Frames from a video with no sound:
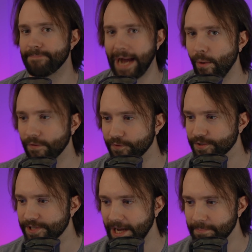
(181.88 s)
powerful
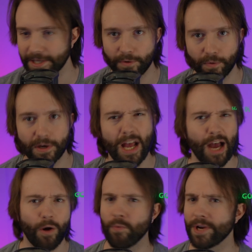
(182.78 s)
summon or
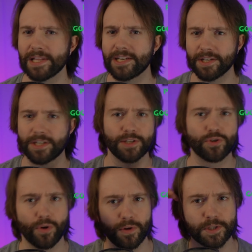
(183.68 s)
a really good
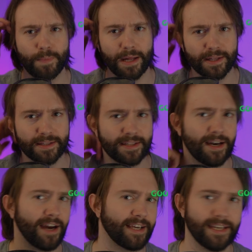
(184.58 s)
control spell in the
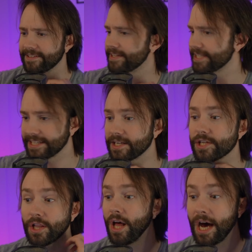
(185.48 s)
docket. There's
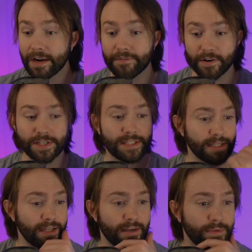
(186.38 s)
a lot of
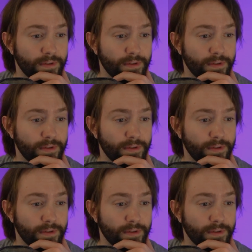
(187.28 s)
versatility with the